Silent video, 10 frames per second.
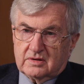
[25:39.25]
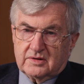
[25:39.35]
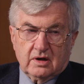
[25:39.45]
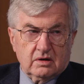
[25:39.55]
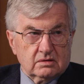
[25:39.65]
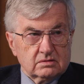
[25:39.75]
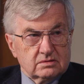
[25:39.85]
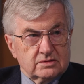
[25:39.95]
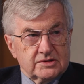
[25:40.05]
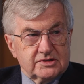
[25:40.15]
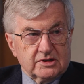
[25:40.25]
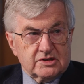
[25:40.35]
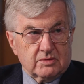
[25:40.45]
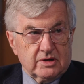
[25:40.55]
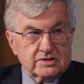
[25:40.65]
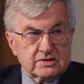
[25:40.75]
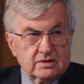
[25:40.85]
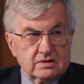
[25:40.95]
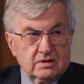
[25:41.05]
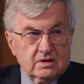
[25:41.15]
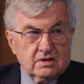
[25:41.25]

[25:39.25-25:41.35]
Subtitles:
the whole situation.